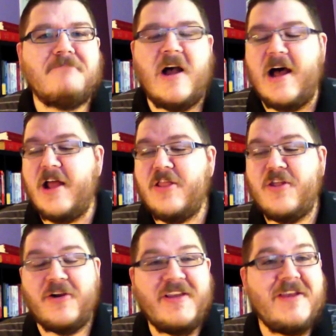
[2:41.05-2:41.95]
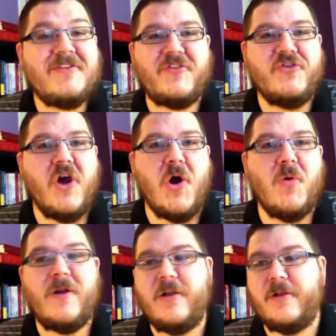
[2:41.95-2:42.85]
There is
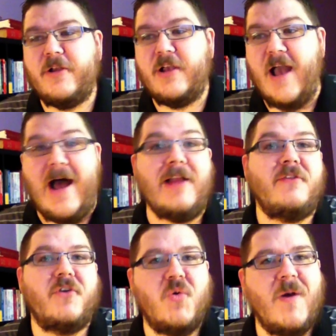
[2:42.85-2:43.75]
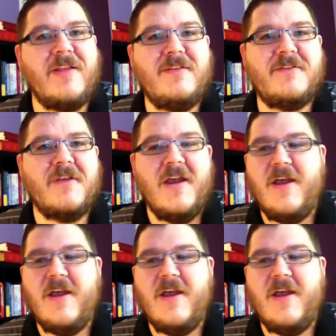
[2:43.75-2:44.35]
no consequence,